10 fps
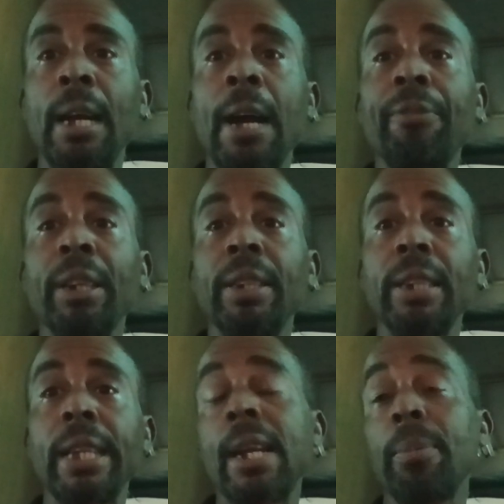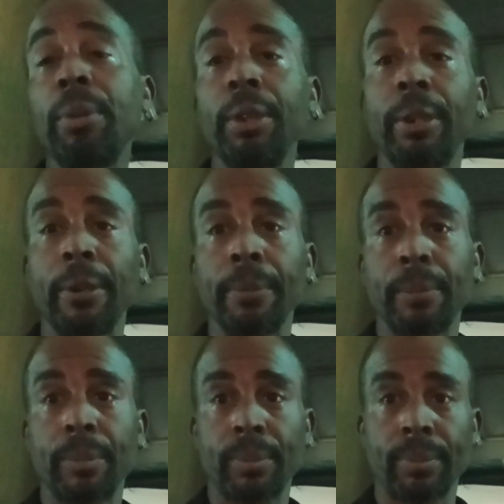African Caribbean
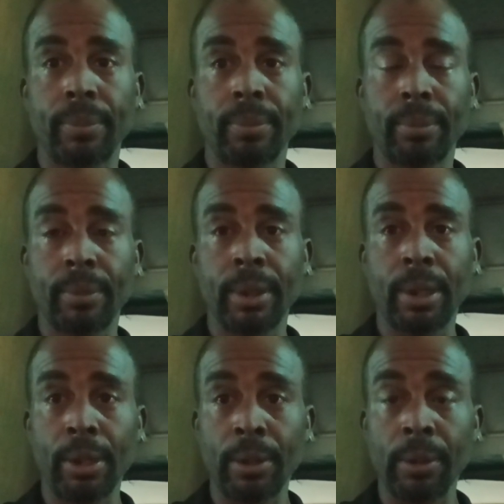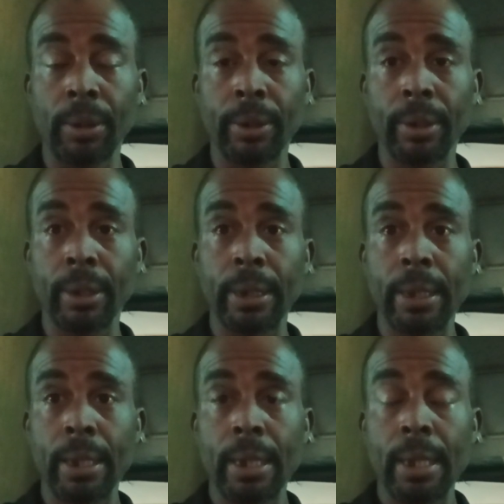in a whole.
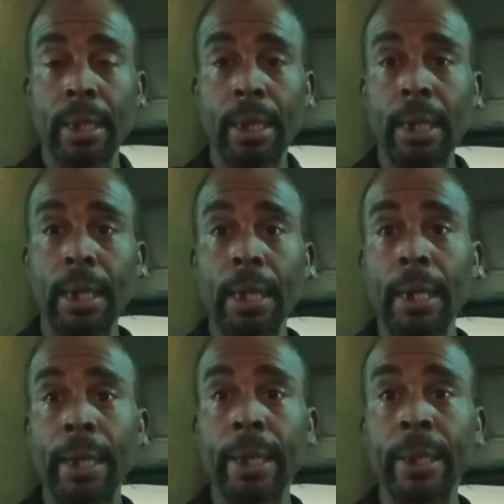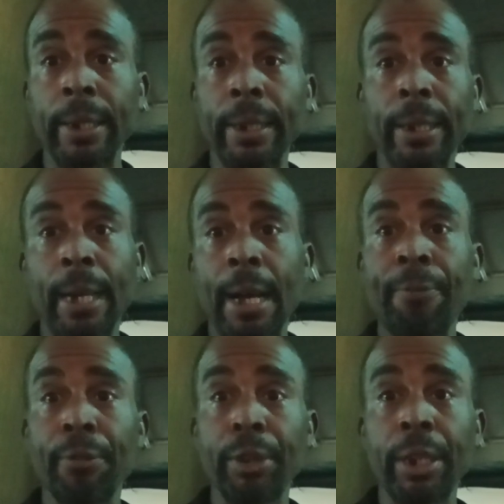
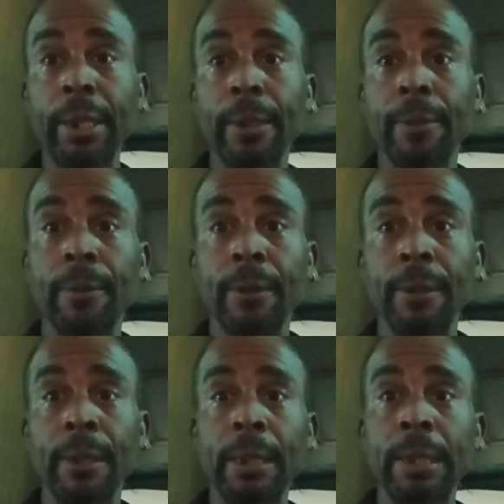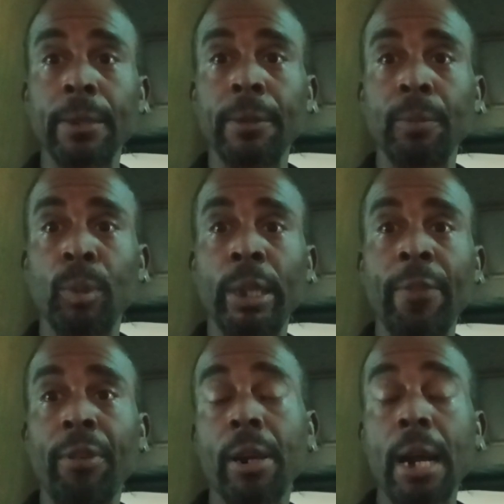Afri,
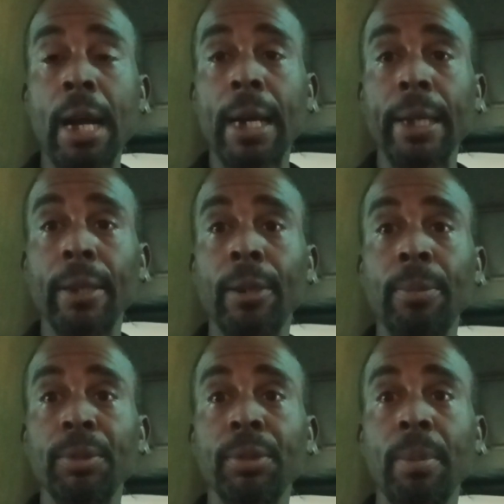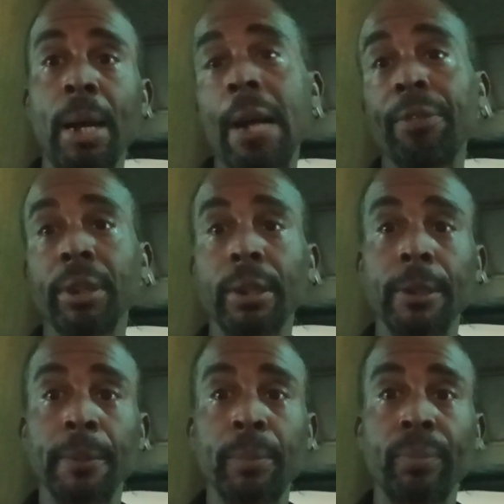F-R-I, comes from
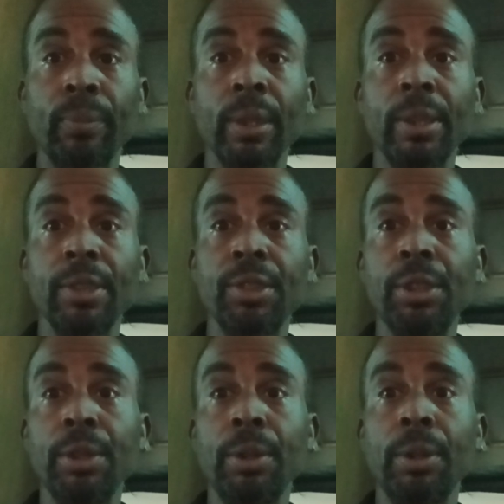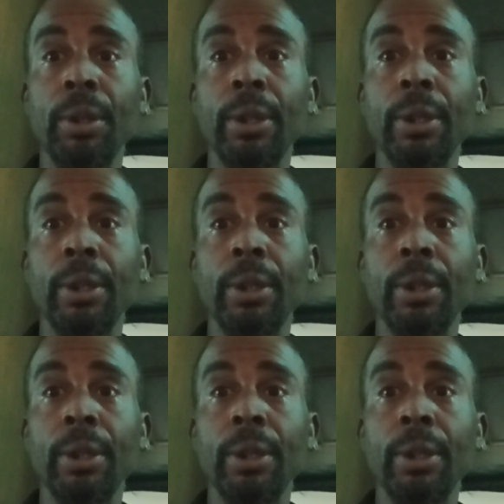Africa, and the C-O-N-N,